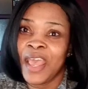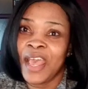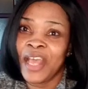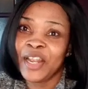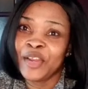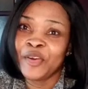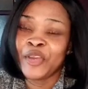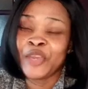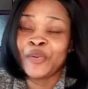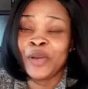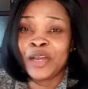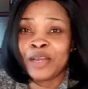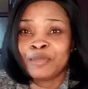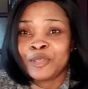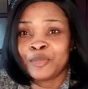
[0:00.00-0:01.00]
Hello, you
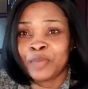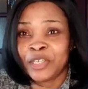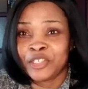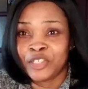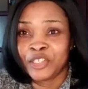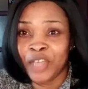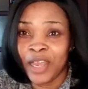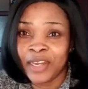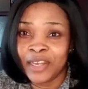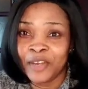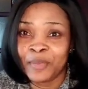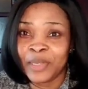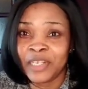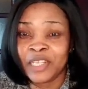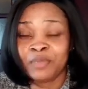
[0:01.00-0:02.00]
welcome to my channel.
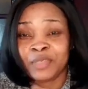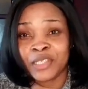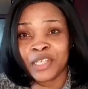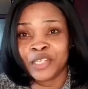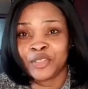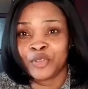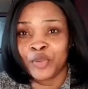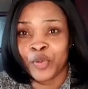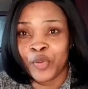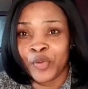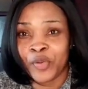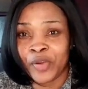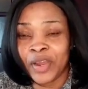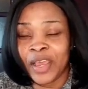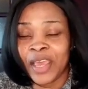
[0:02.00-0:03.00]
My name is
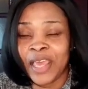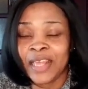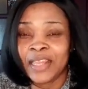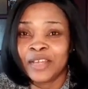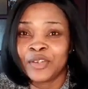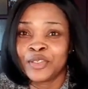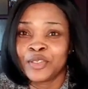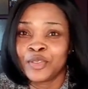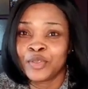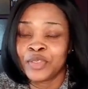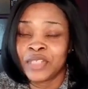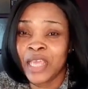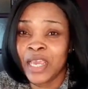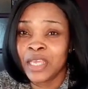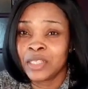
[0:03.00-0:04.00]
Adora, and on
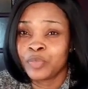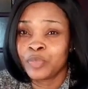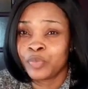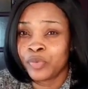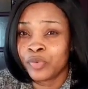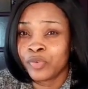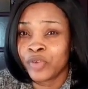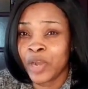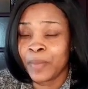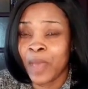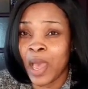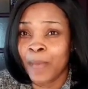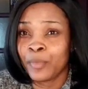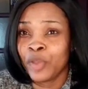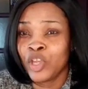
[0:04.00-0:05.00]
today's program
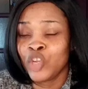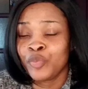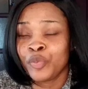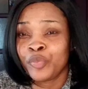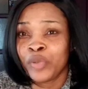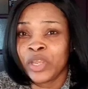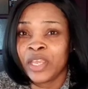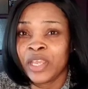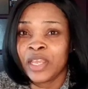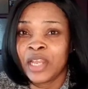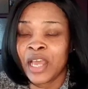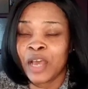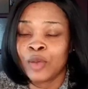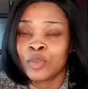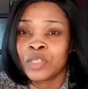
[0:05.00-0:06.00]
I'm going to be bringing
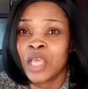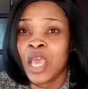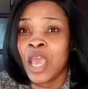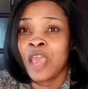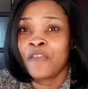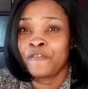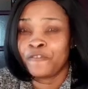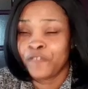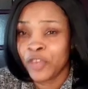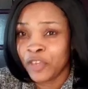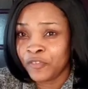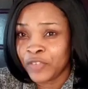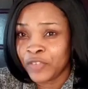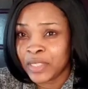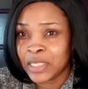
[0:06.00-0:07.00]
out
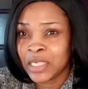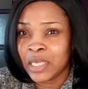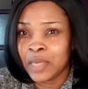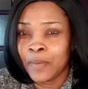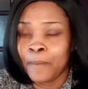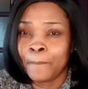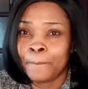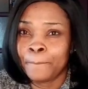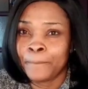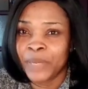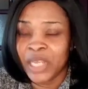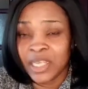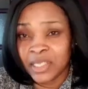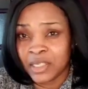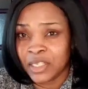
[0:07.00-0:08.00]
50
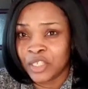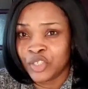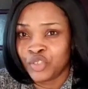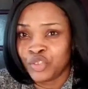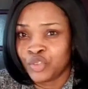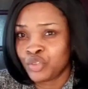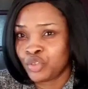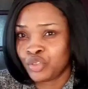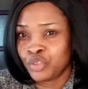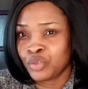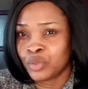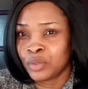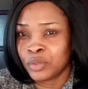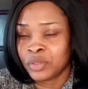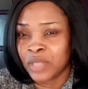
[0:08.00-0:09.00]
places you
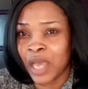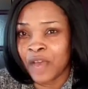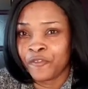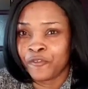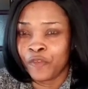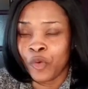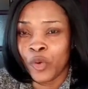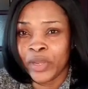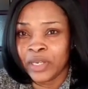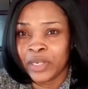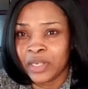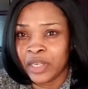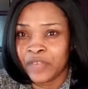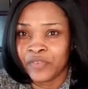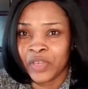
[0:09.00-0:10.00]
should avoid
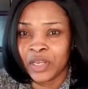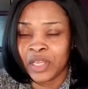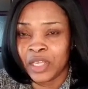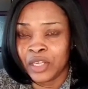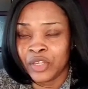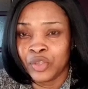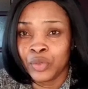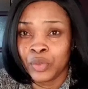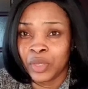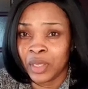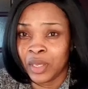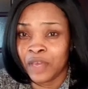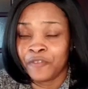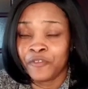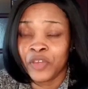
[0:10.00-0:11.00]
living in the
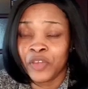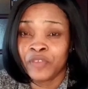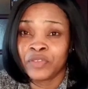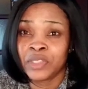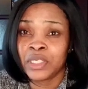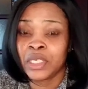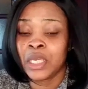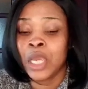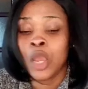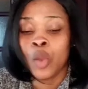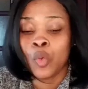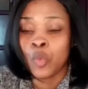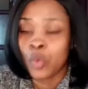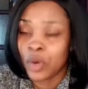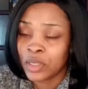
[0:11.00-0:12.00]
UK, 50
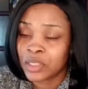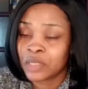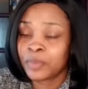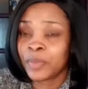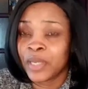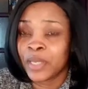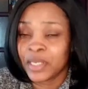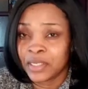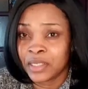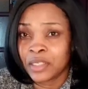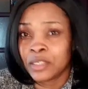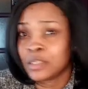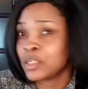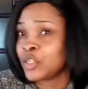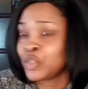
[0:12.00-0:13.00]
worst
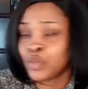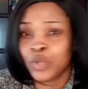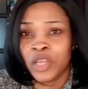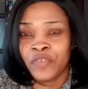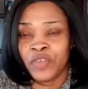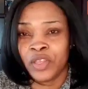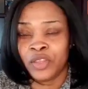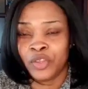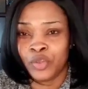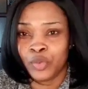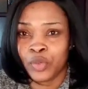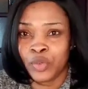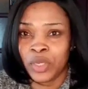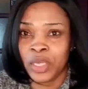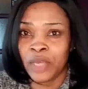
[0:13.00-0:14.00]
places to live in the
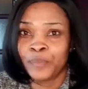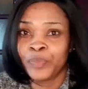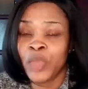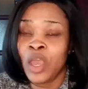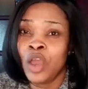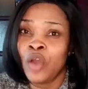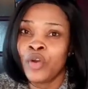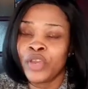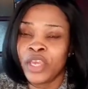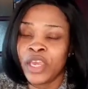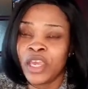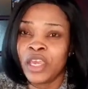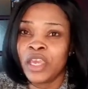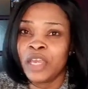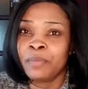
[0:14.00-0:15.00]
UK.
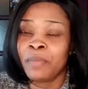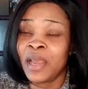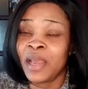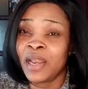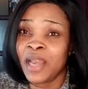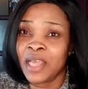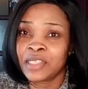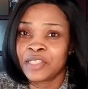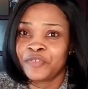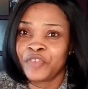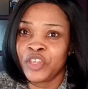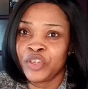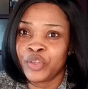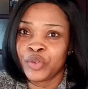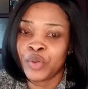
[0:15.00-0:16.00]
Okay, in my last
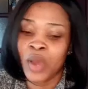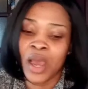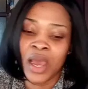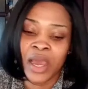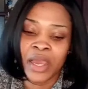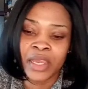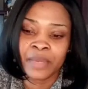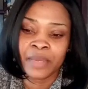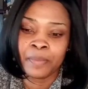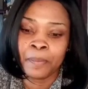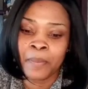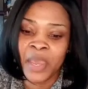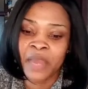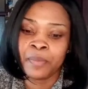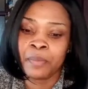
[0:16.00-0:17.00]
video I
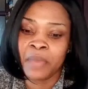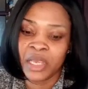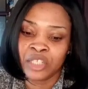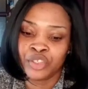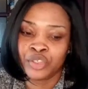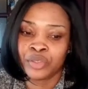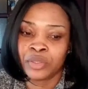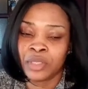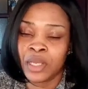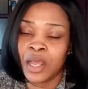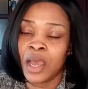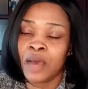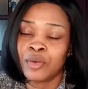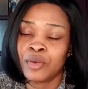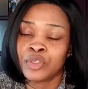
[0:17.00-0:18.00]
made mention
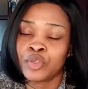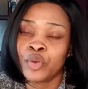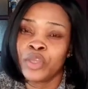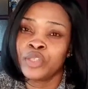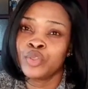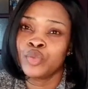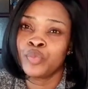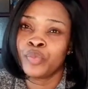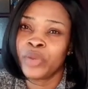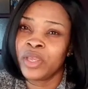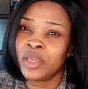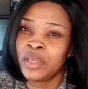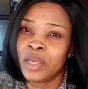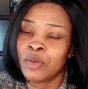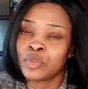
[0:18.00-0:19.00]
that I was going to
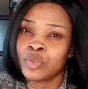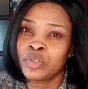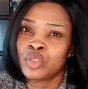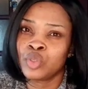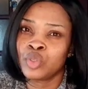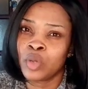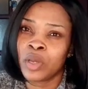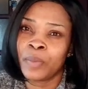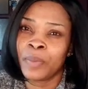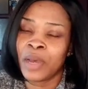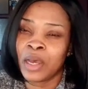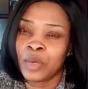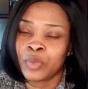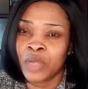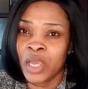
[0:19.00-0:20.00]
talk
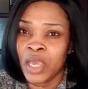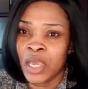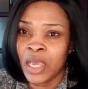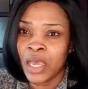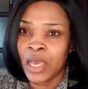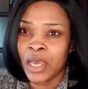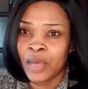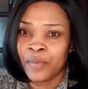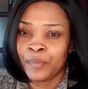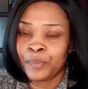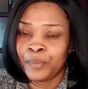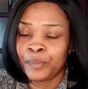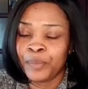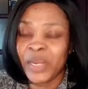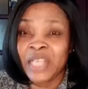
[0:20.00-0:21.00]
about
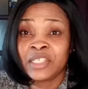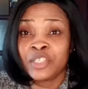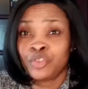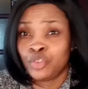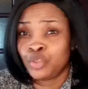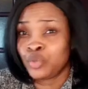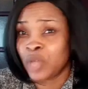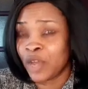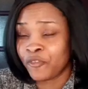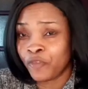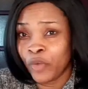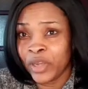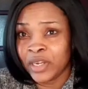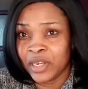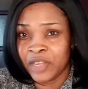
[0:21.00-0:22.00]
places you should
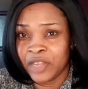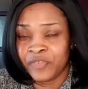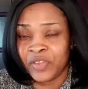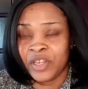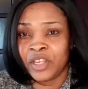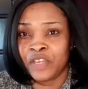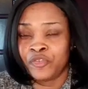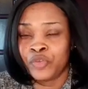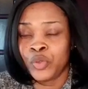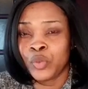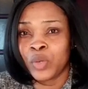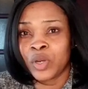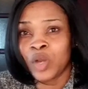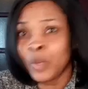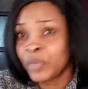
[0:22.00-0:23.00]
avoid living if you
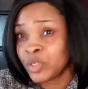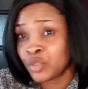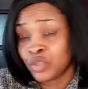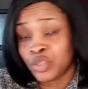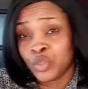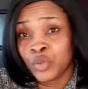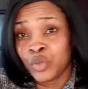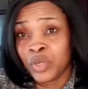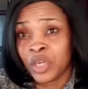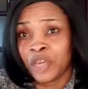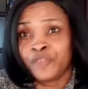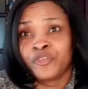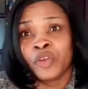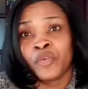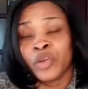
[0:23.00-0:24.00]
are coming to the UK,
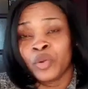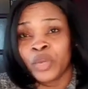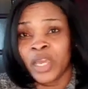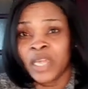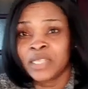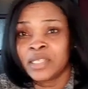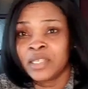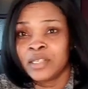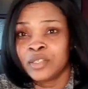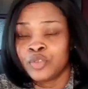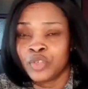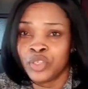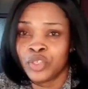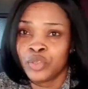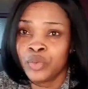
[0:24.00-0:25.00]
if you're relocating
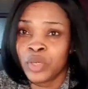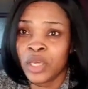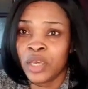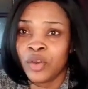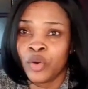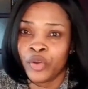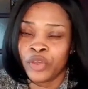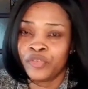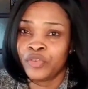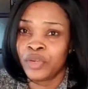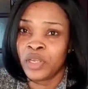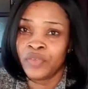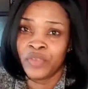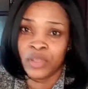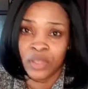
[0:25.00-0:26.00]
to the UK, or if you
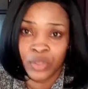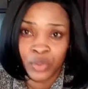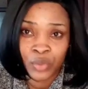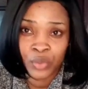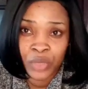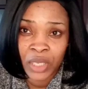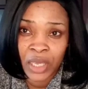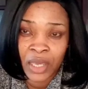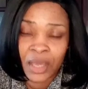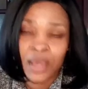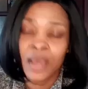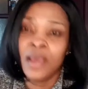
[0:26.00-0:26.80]
live in the UK